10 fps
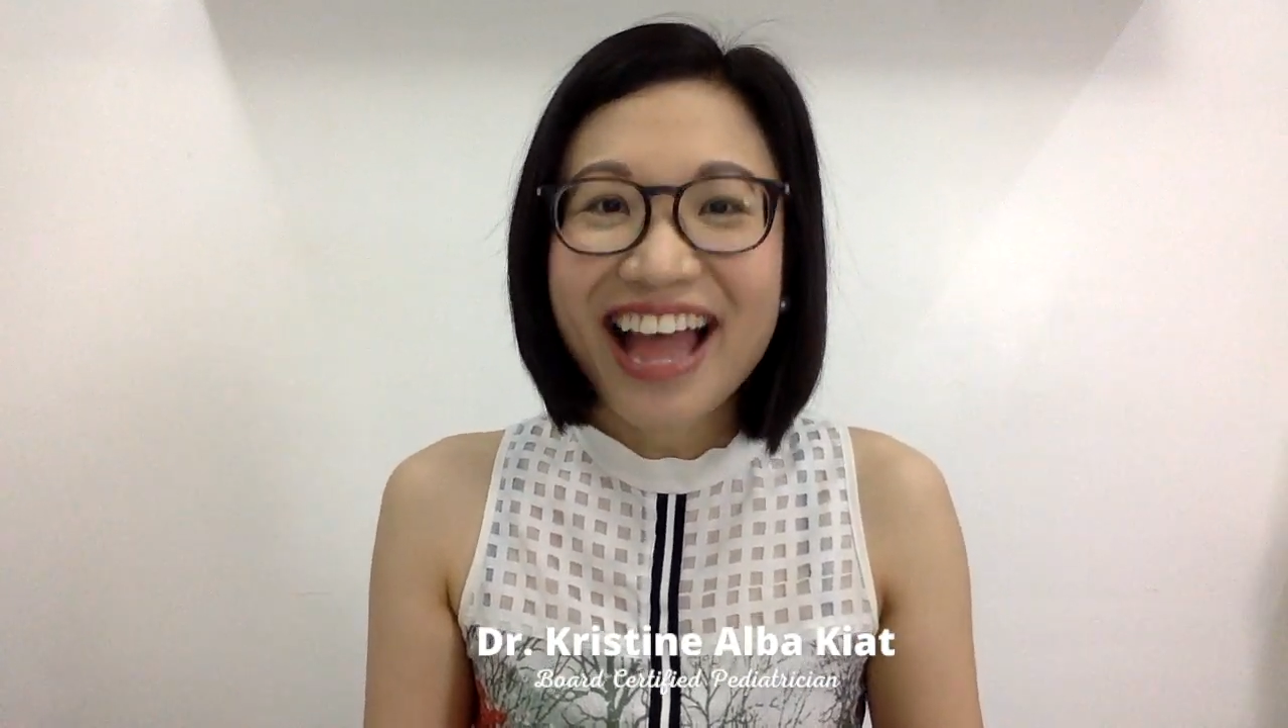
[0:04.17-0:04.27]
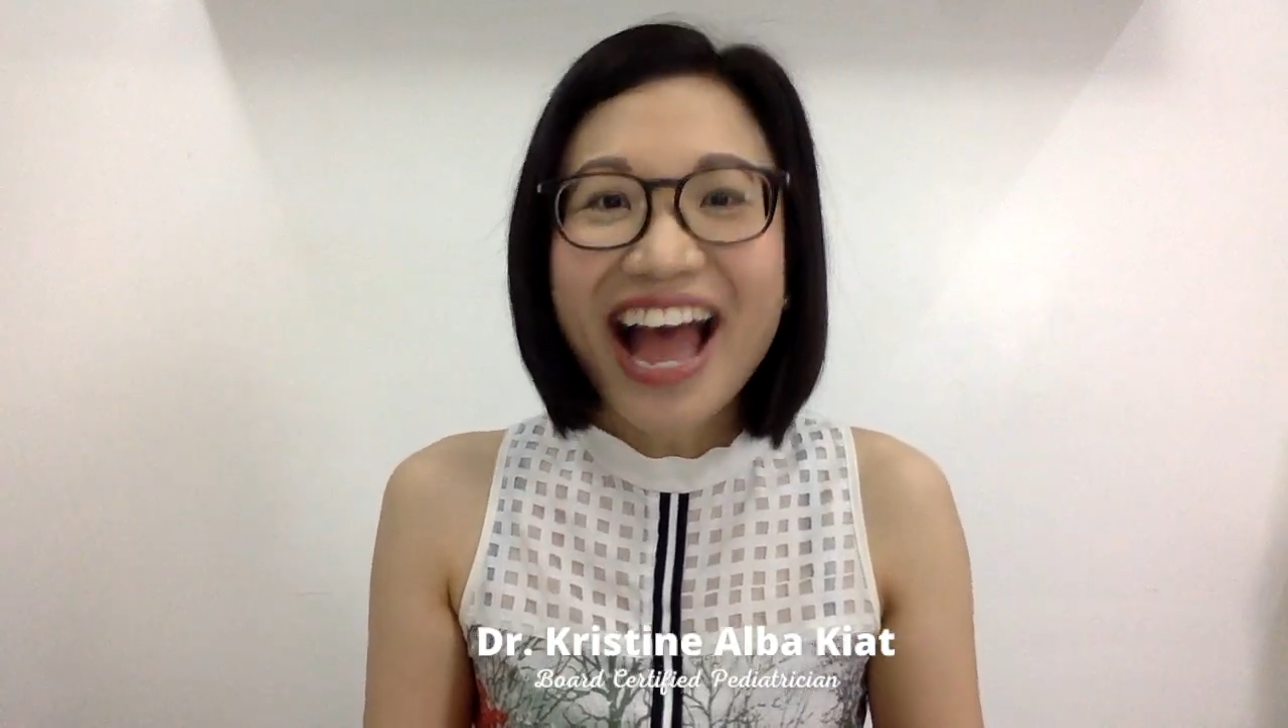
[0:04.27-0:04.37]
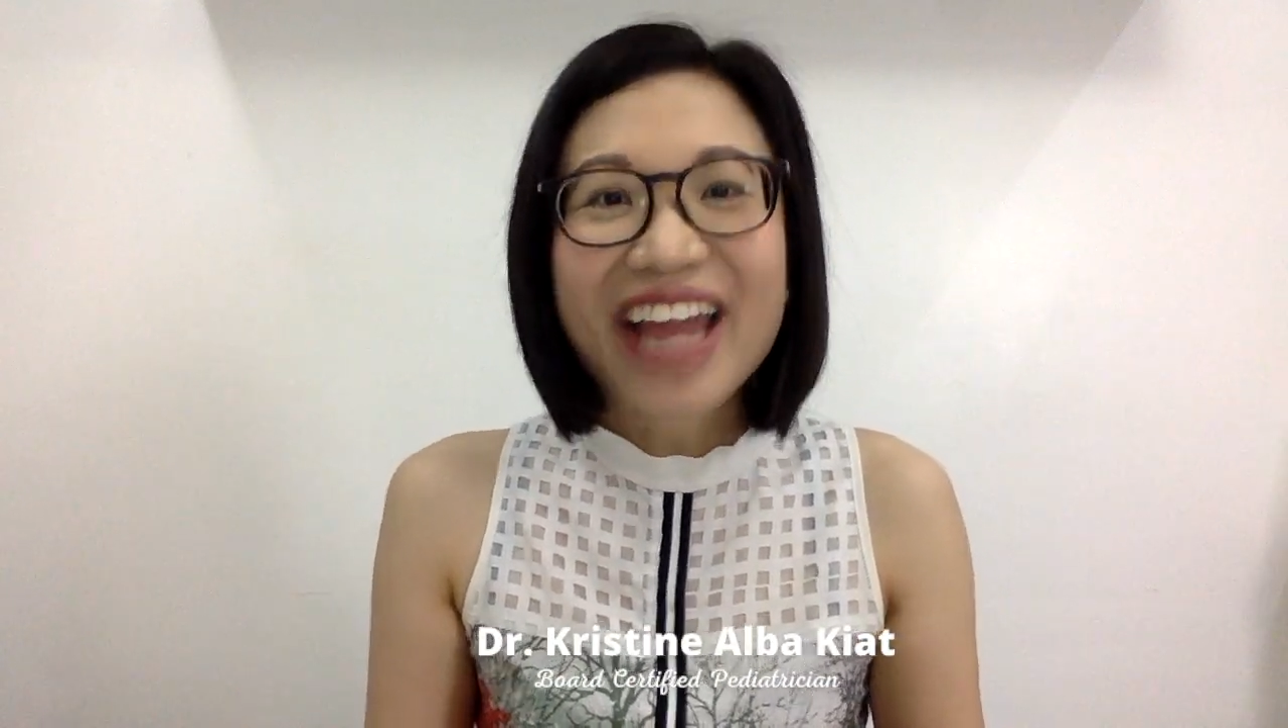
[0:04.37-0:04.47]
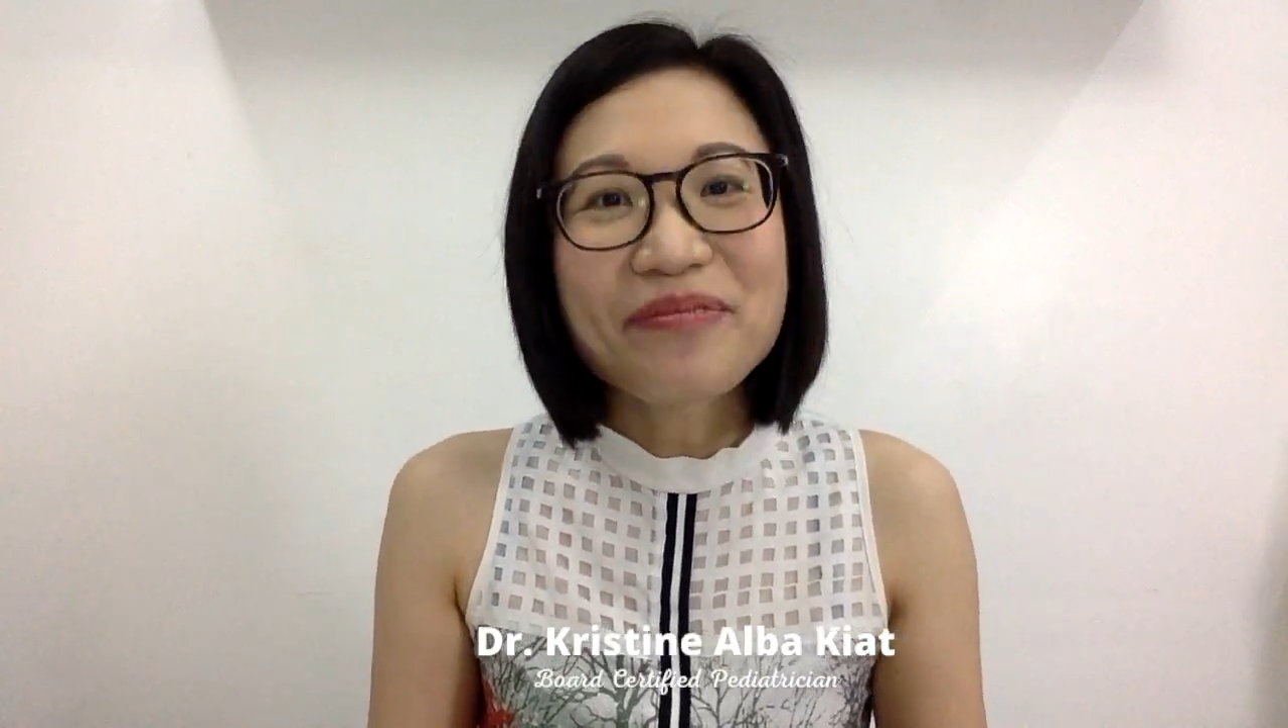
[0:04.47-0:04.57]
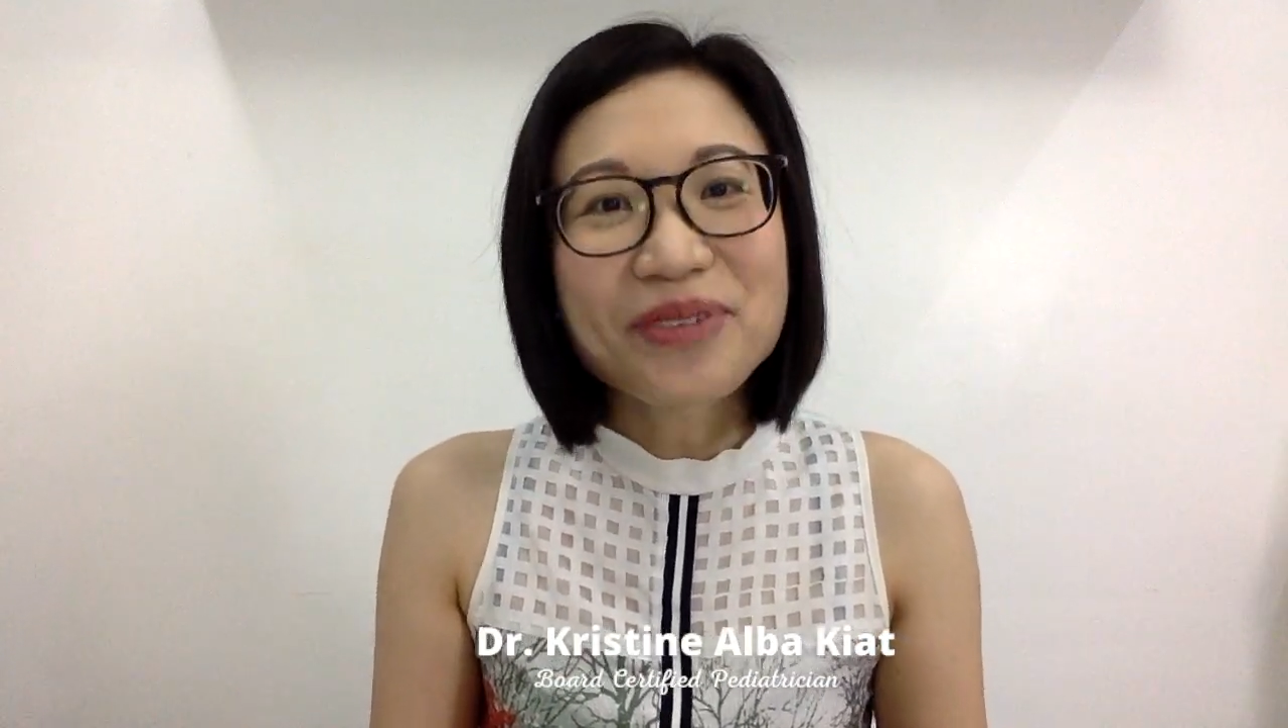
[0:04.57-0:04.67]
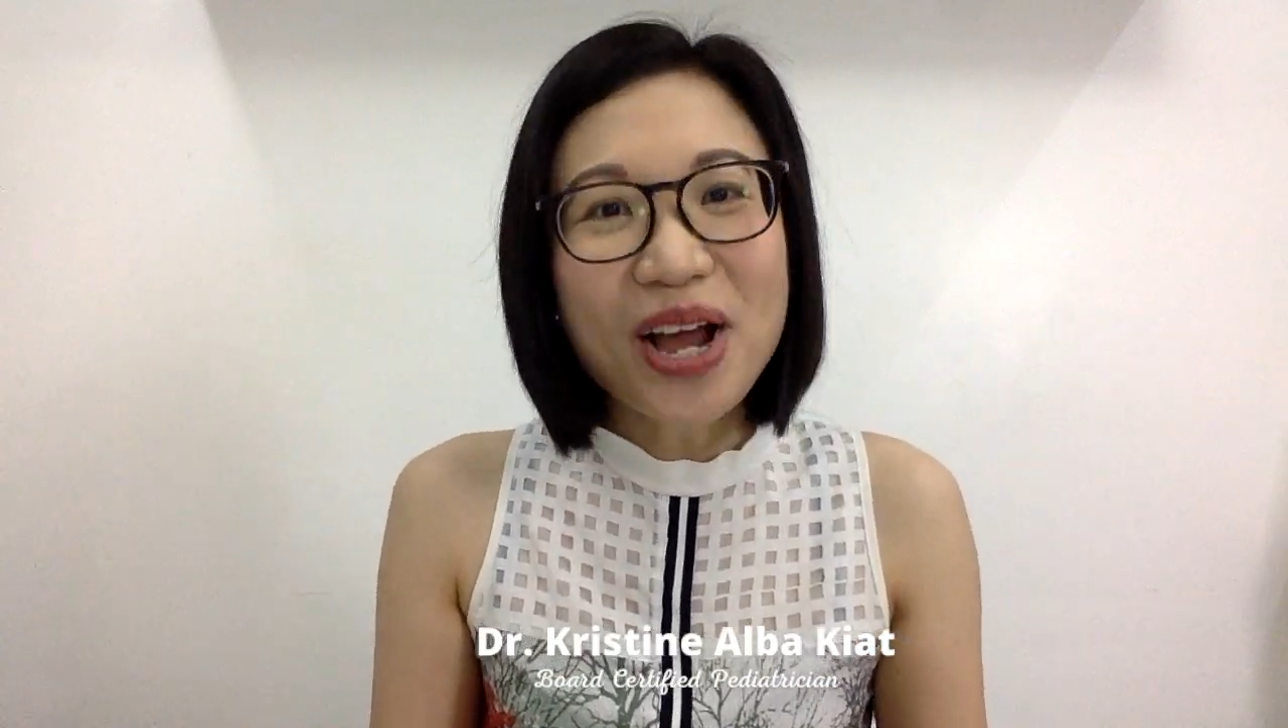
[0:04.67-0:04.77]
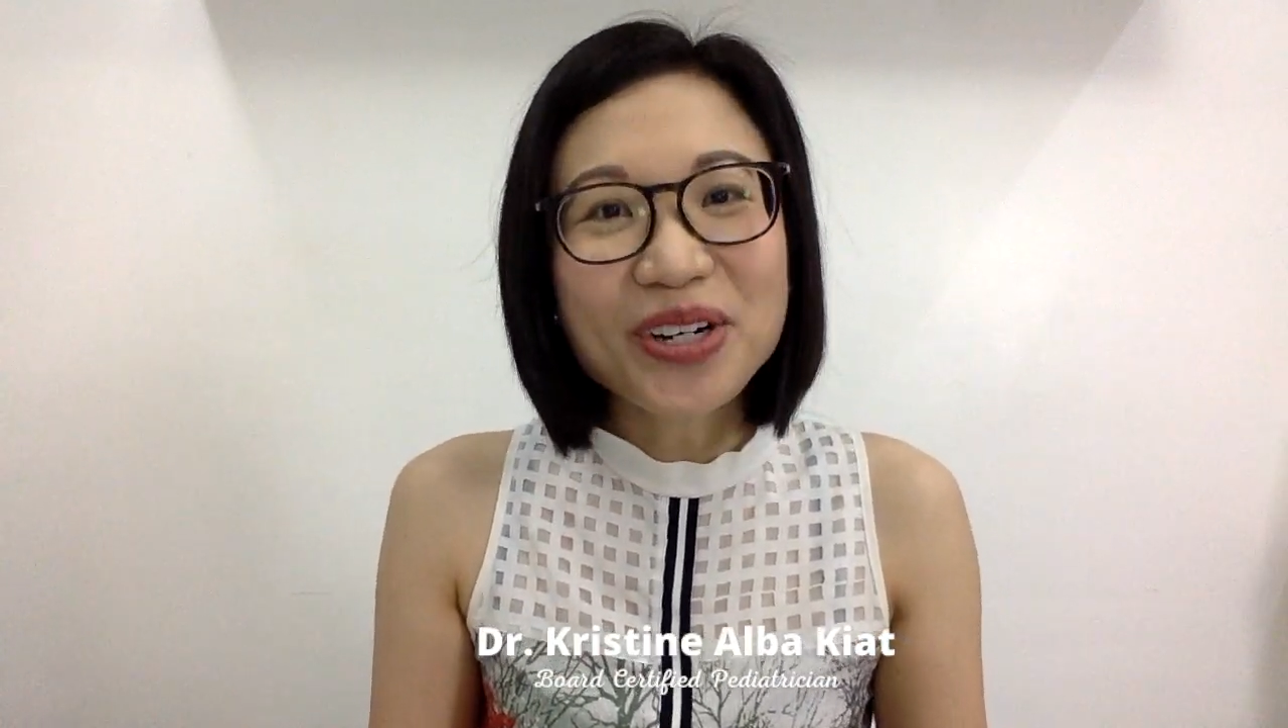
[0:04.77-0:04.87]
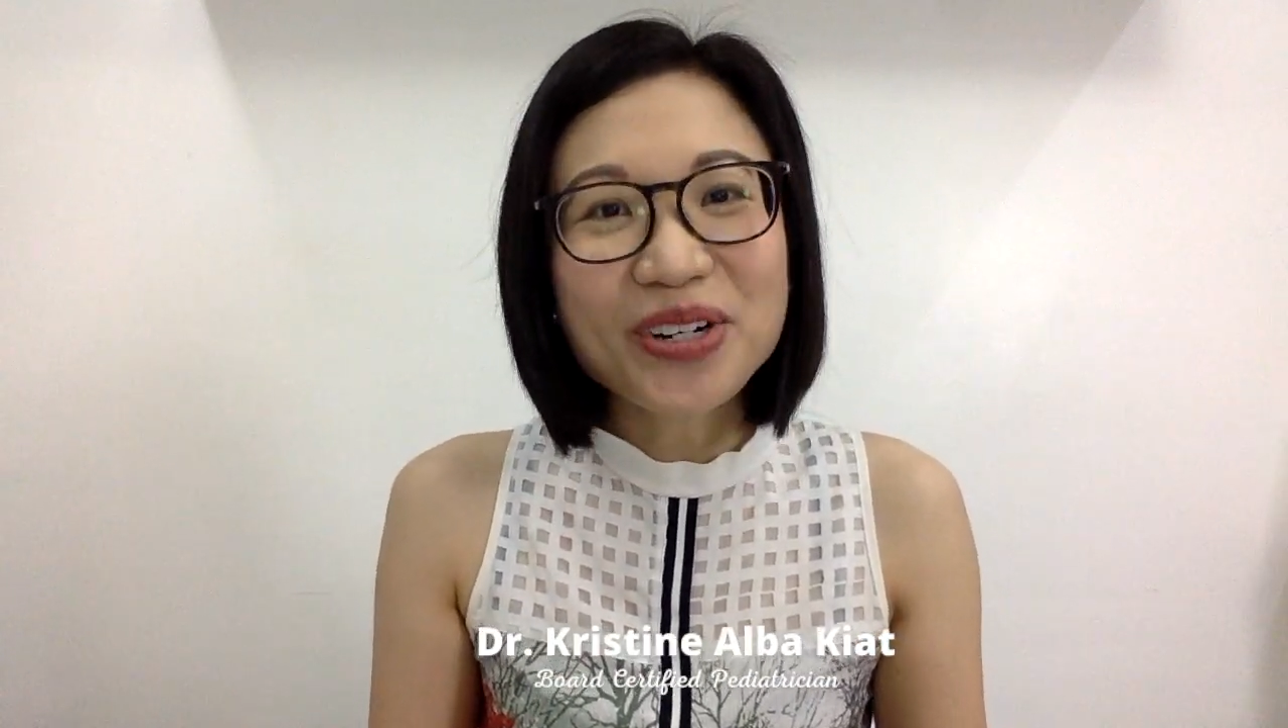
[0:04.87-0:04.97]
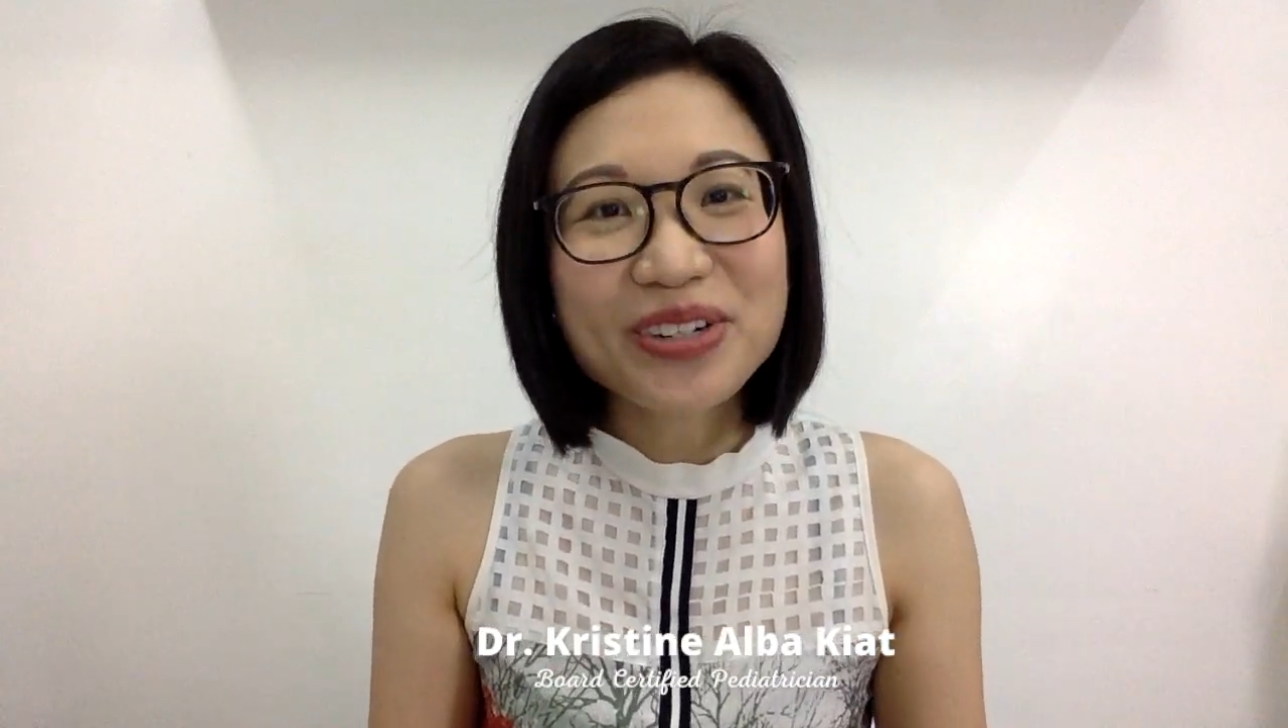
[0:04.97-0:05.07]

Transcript: I am Dr.